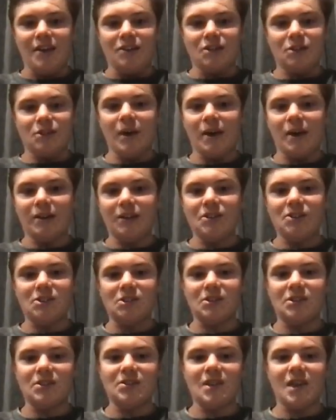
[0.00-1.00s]
To our
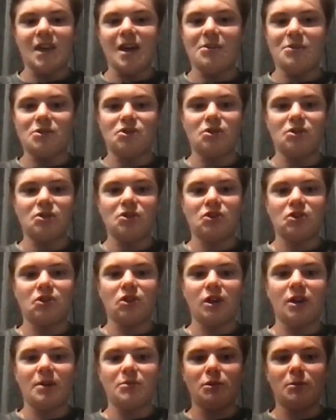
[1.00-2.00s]
listeners, how would you
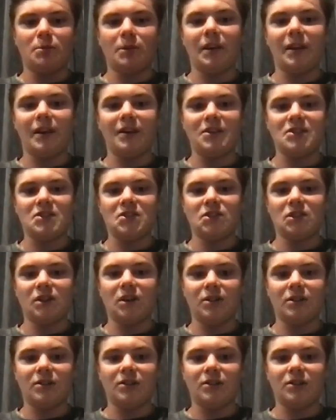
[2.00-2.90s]
describe your playing style,